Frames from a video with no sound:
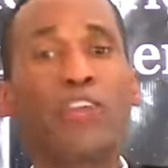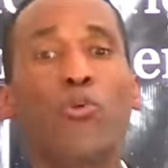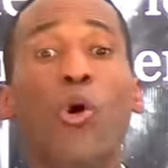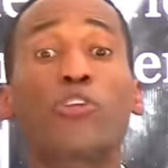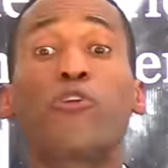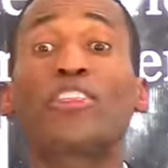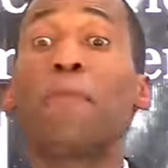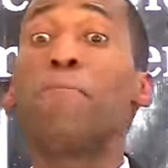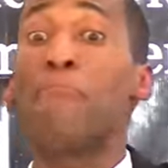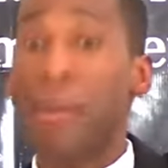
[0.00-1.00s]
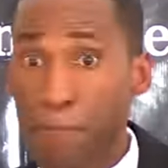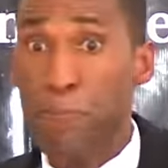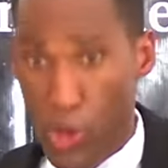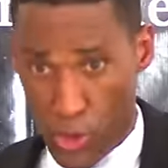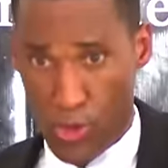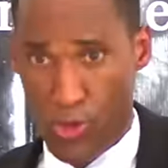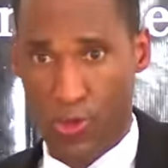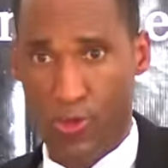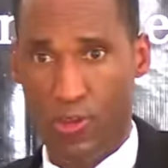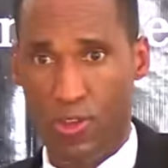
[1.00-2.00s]
It was for the
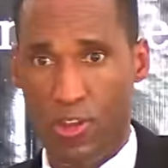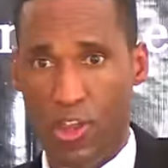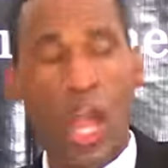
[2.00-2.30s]
members.